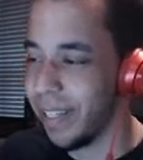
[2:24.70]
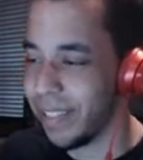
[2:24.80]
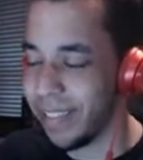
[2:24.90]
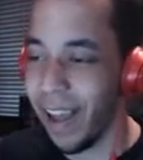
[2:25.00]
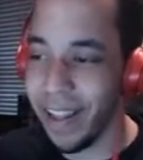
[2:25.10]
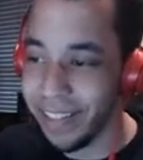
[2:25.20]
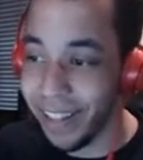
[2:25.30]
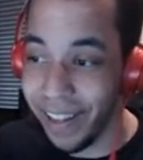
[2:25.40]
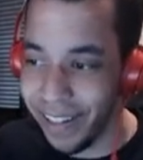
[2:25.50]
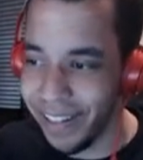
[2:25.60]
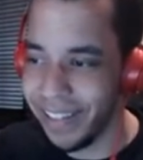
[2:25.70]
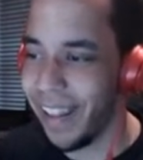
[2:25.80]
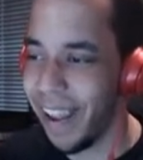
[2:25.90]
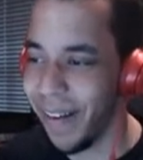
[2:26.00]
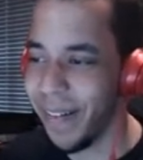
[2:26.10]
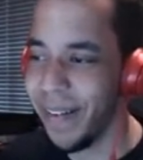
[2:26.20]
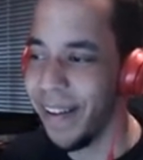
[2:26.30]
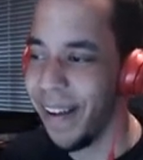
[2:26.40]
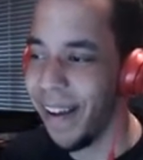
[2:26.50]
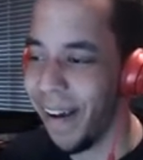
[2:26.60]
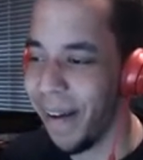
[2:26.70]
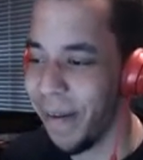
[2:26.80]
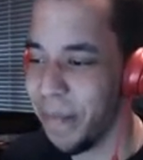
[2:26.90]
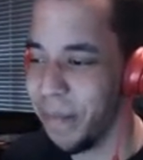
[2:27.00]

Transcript: It's Nanda now. Uh,